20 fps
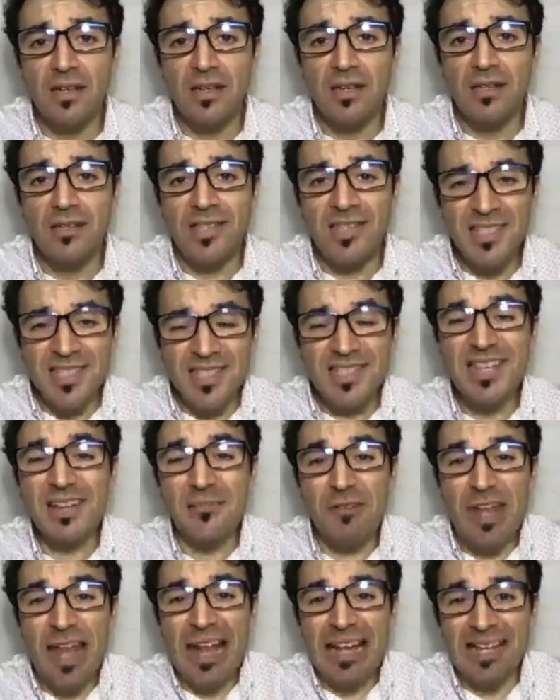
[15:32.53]
This is a
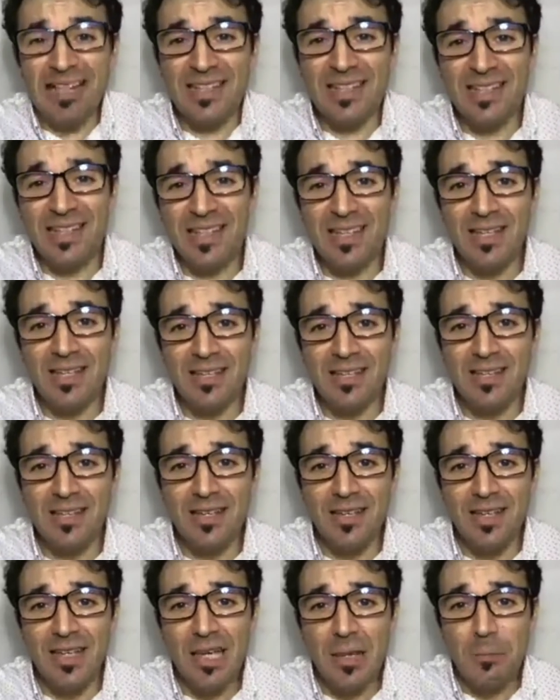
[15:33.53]
reality.
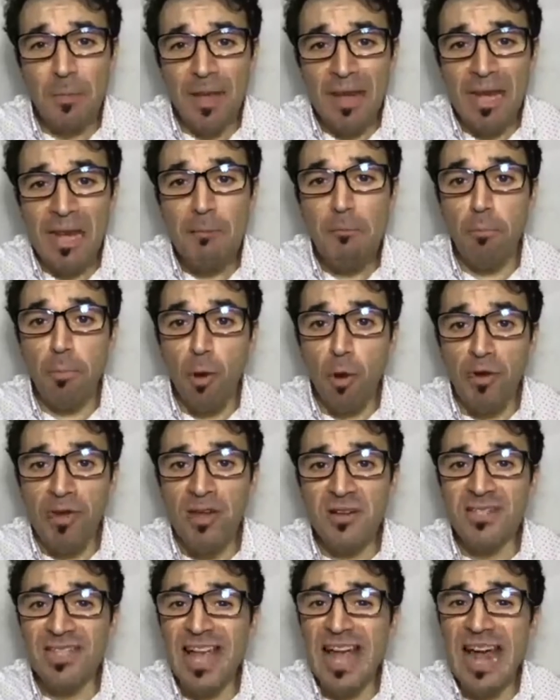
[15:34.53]
Many employers
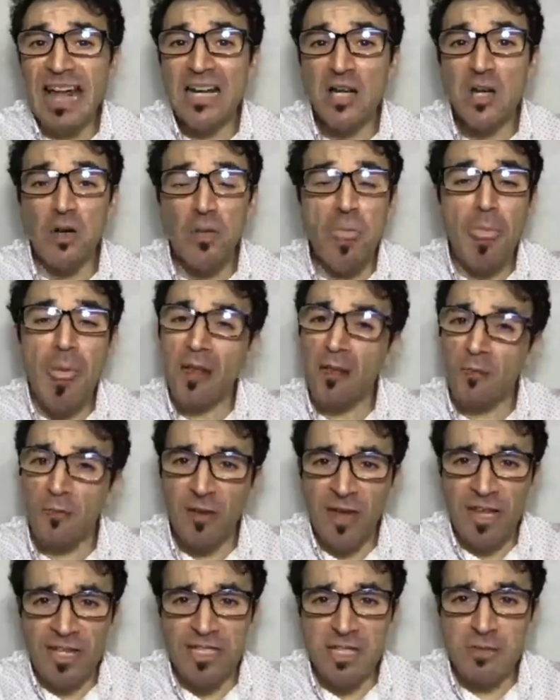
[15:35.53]
are not that
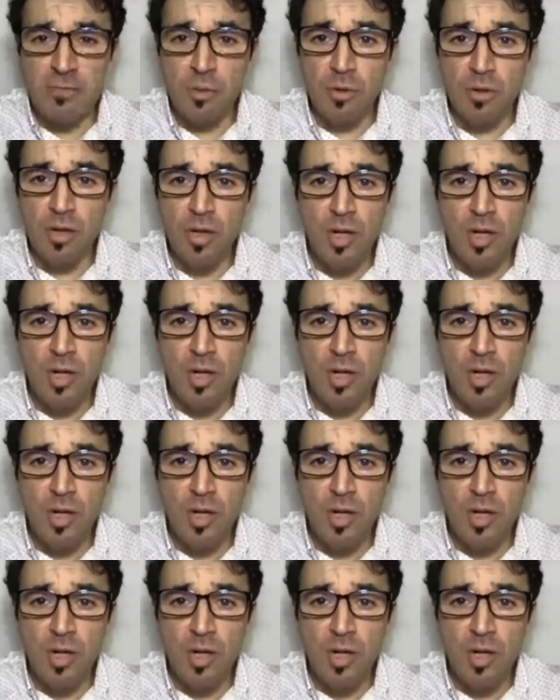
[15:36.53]
flexible